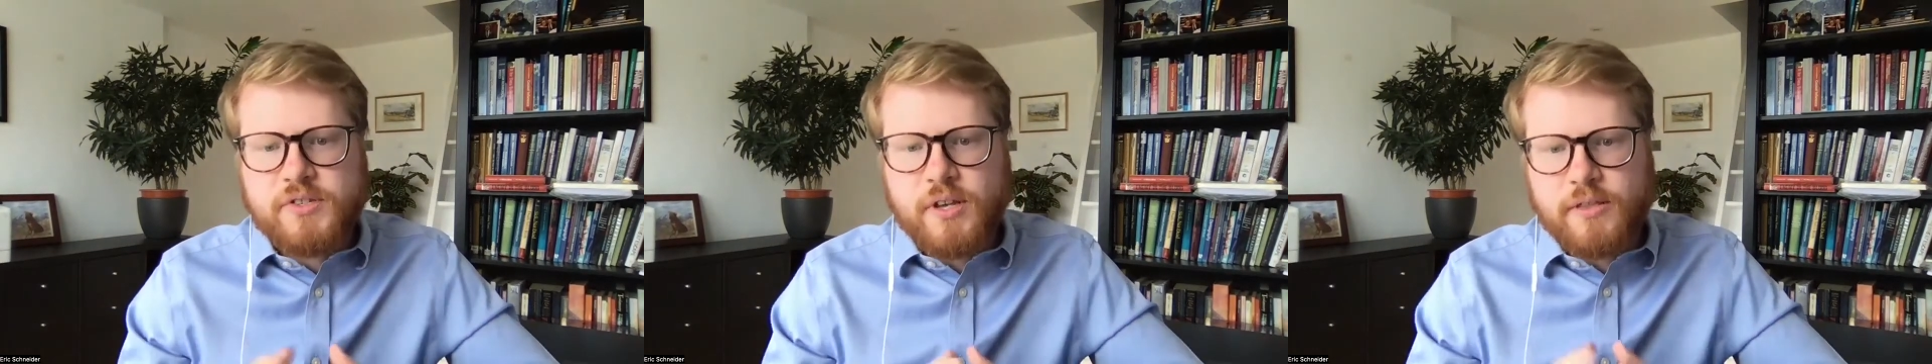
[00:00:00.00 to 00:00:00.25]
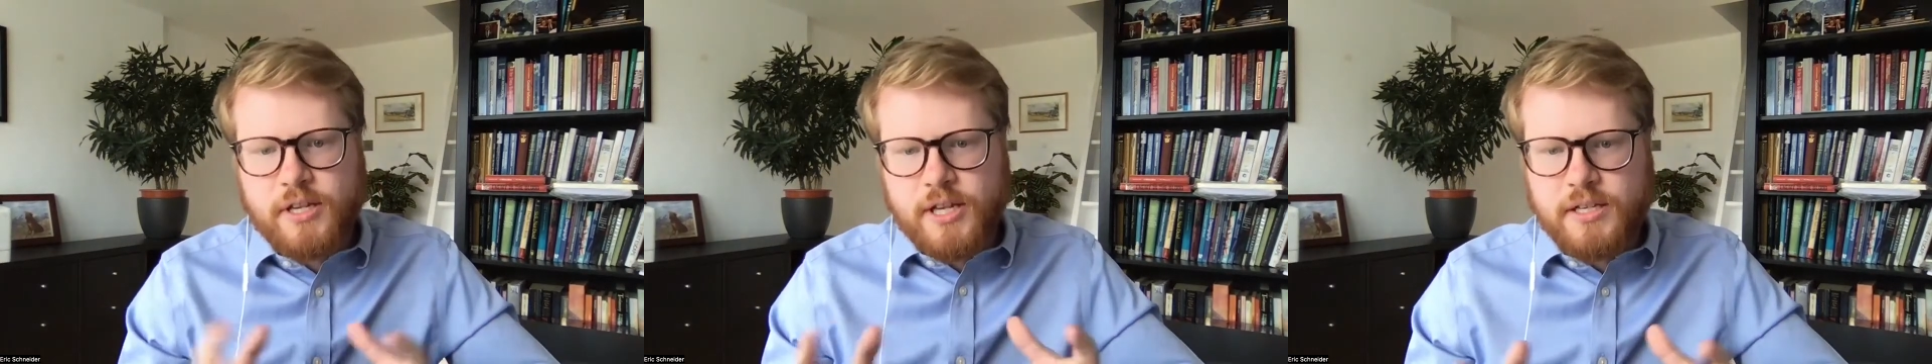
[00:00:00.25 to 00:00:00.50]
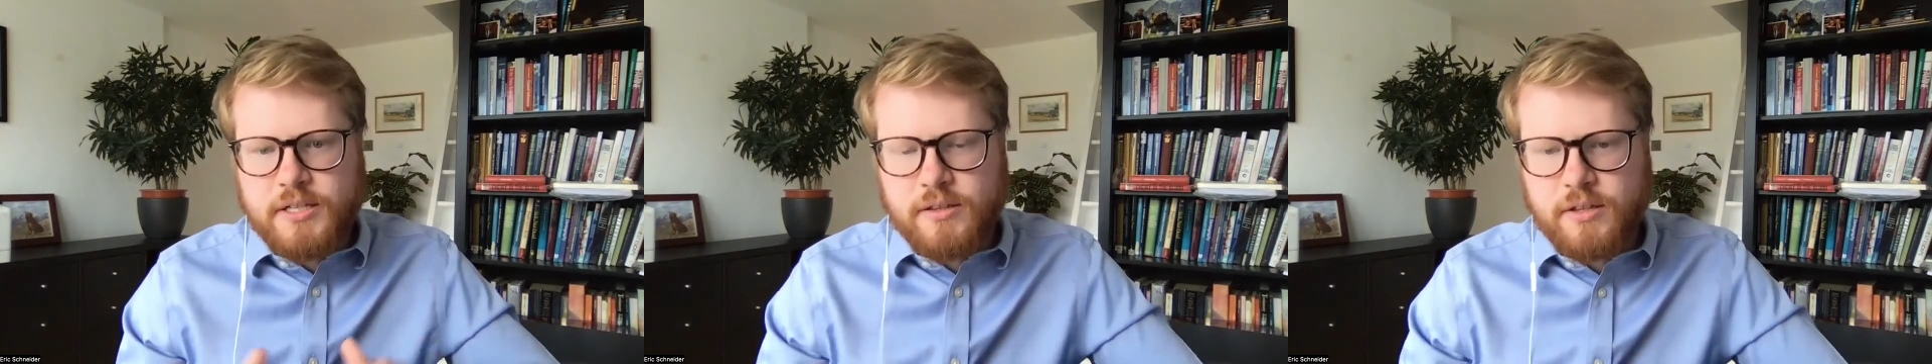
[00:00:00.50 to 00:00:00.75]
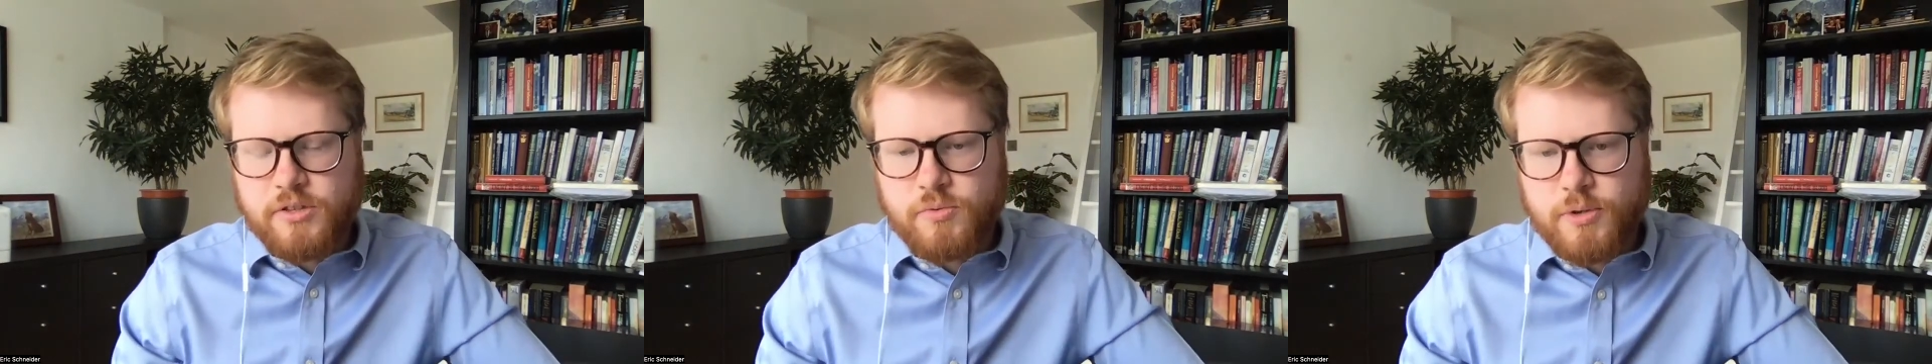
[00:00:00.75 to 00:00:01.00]
on the 19th
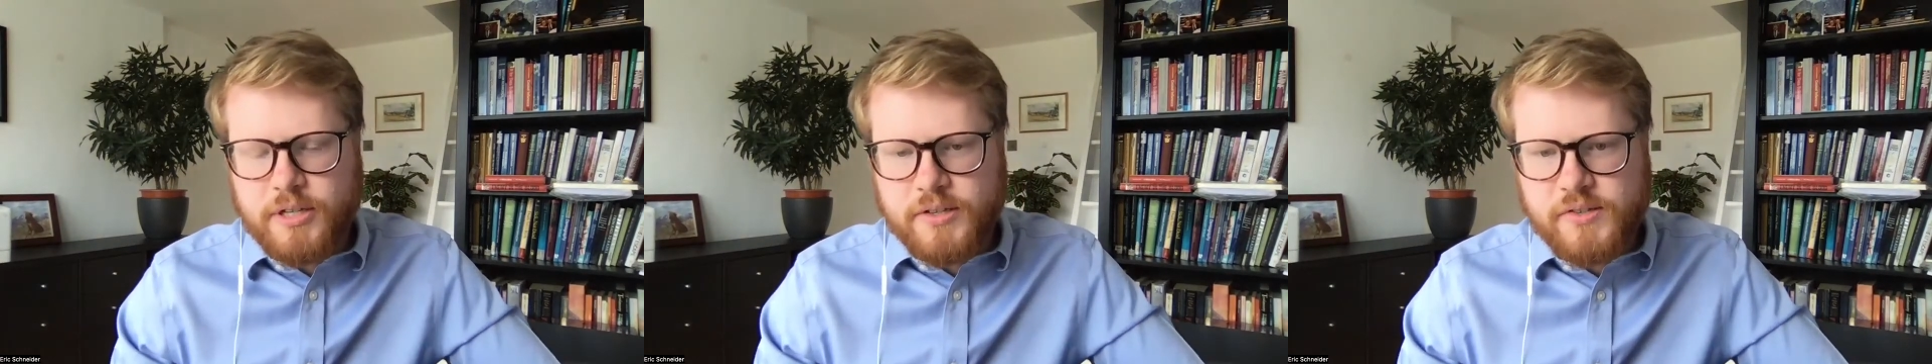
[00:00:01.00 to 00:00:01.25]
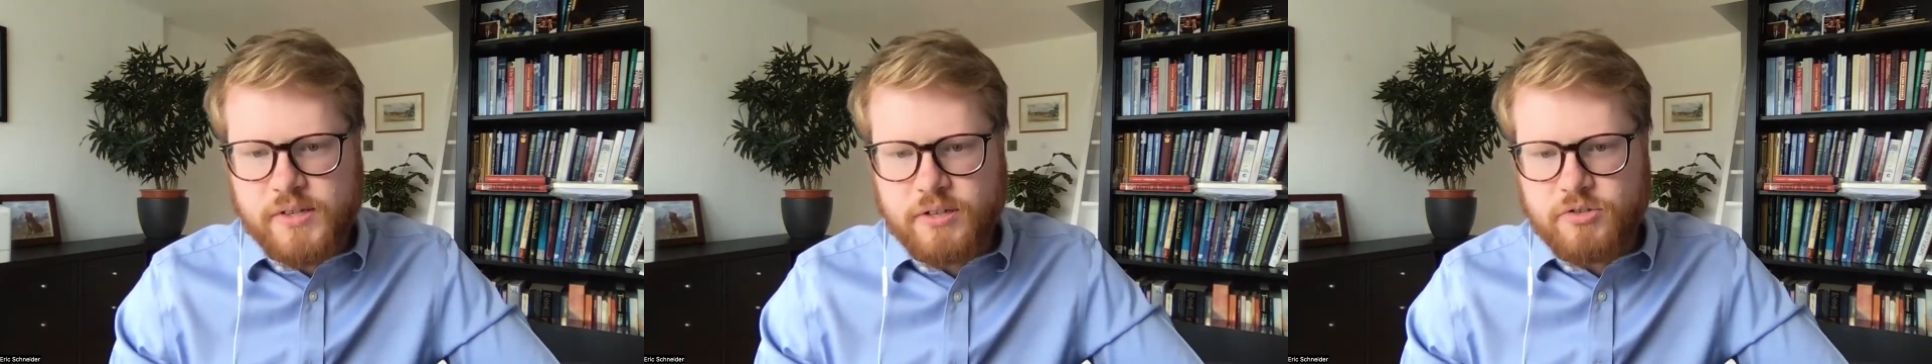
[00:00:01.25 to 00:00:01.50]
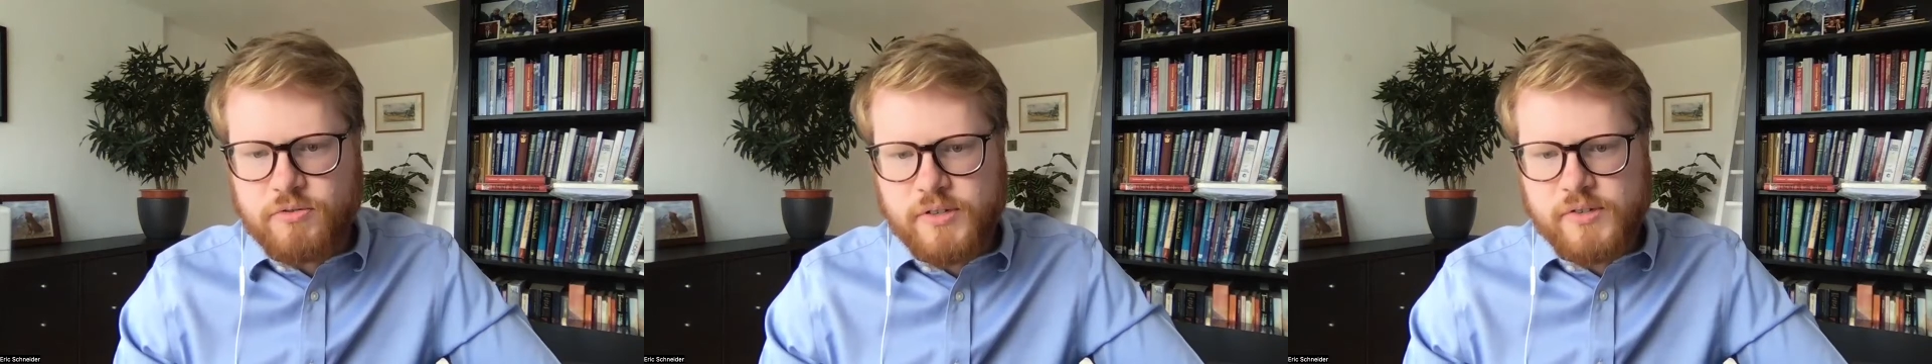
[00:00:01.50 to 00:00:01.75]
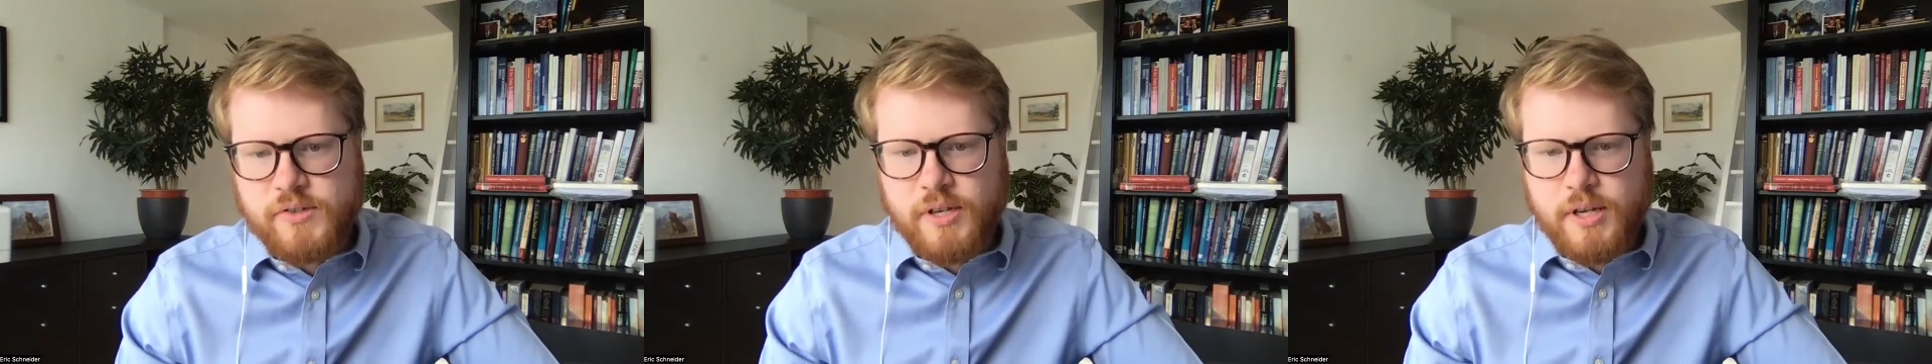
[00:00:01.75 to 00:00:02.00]
and 20th
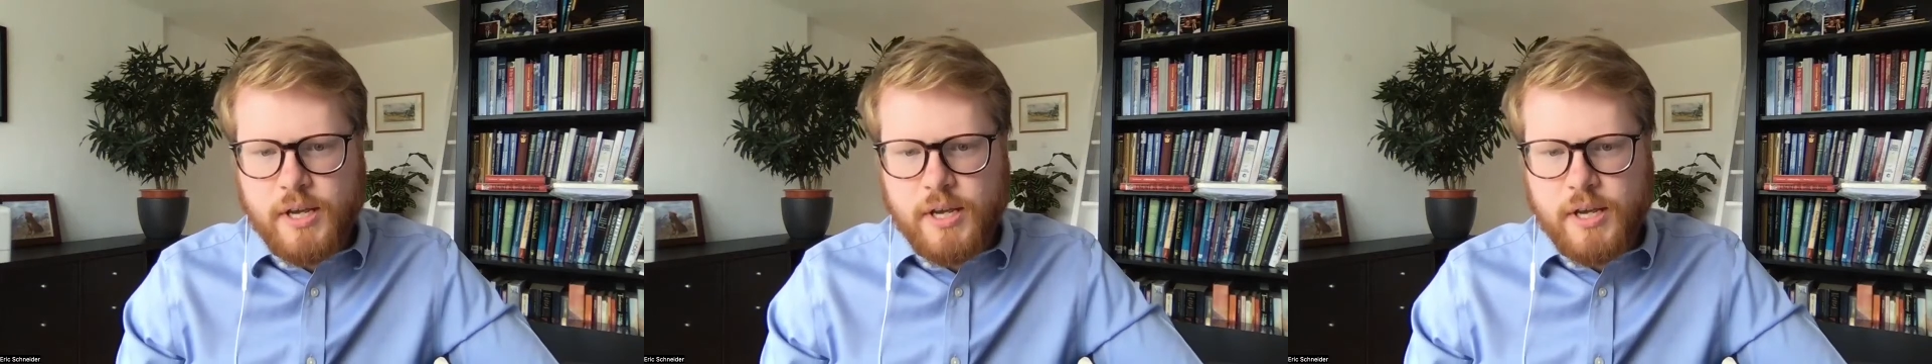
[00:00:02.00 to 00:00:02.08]
centuries.